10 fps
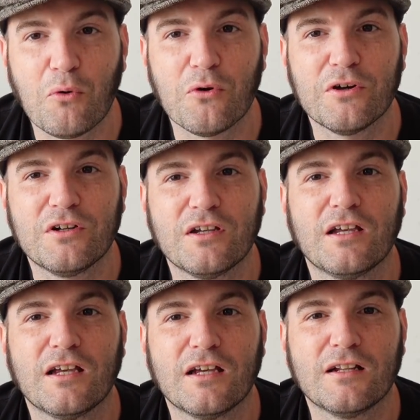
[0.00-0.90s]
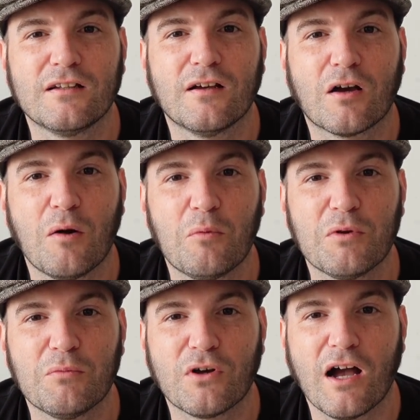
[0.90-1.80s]
board, and a couple
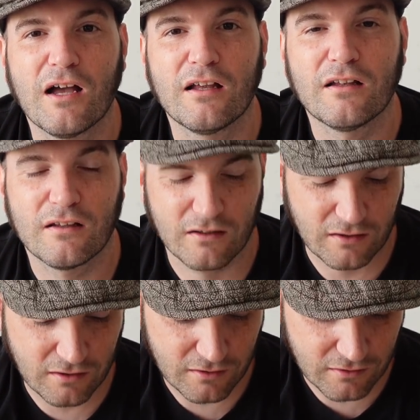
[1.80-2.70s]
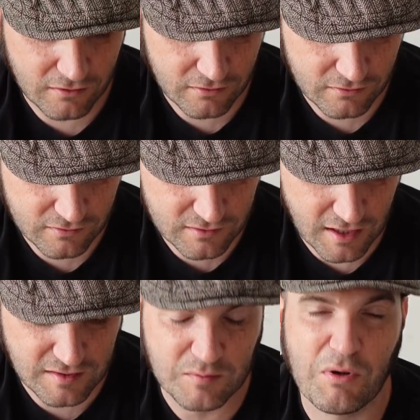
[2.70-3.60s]
people got
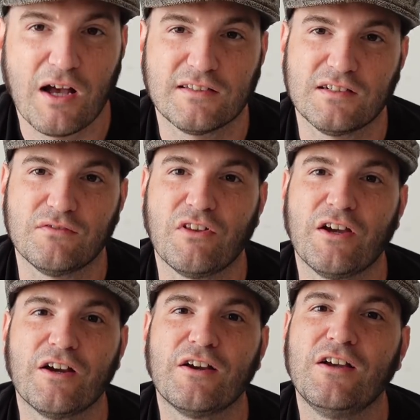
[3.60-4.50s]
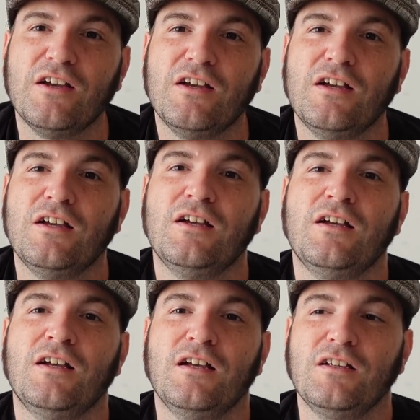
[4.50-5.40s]
tested positive there.
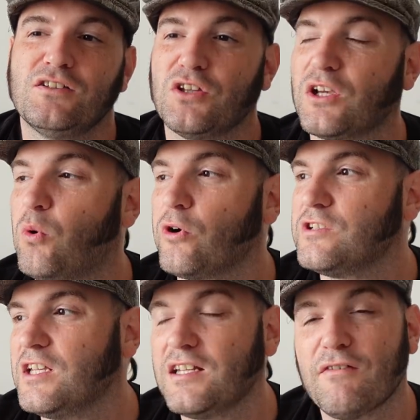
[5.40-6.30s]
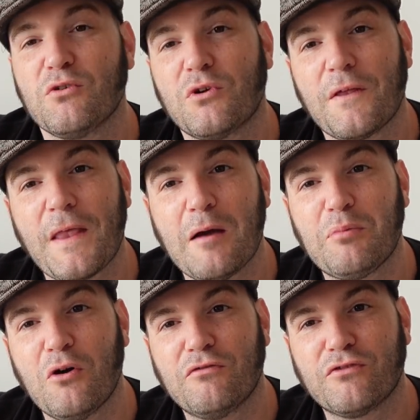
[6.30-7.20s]
So they quarantined everyone on that
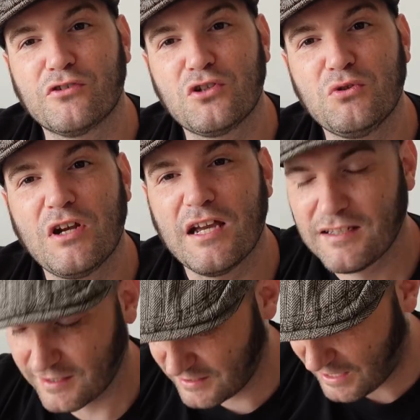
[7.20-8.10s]
boat for 2 days, and